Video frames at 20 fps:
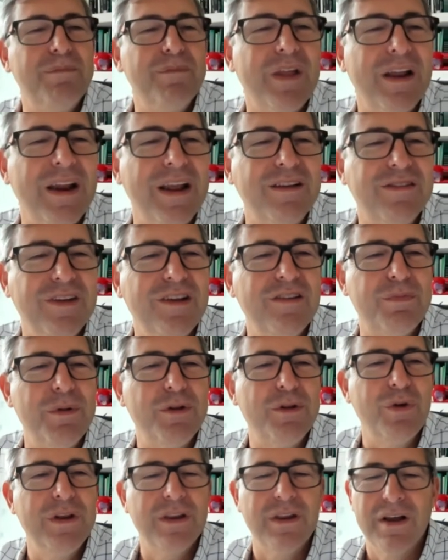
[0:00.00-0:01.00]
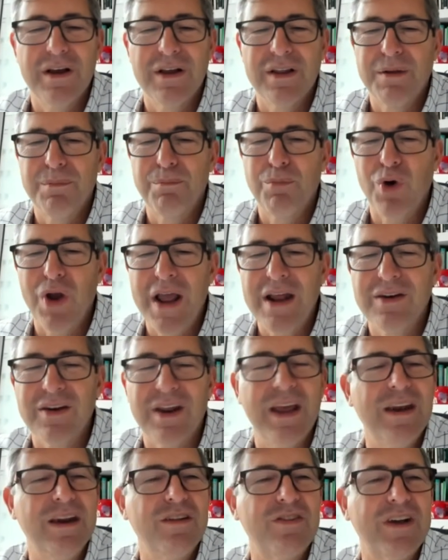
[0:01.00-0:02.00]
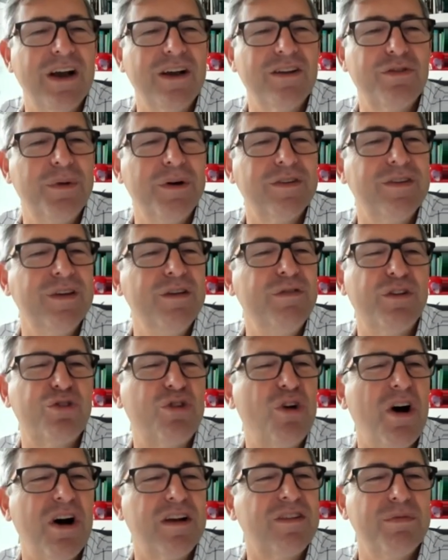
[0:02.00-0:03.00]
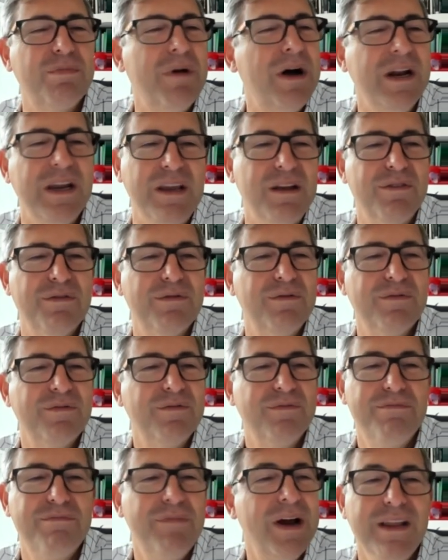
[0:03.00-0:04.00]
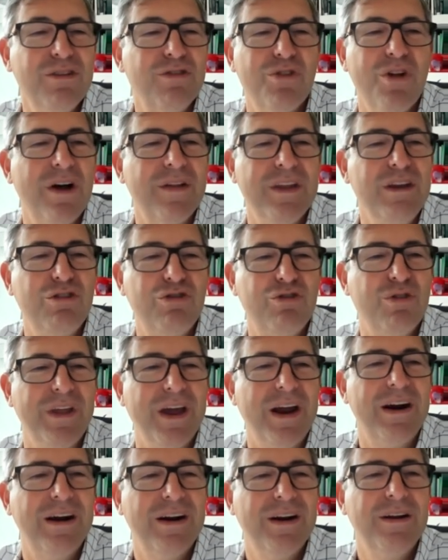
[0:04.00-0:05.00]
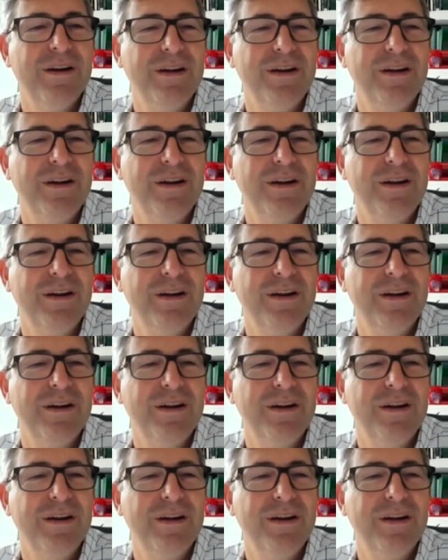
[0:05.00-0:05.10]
that exists between the the brand and its customers if it talks money. Money is not the issue there.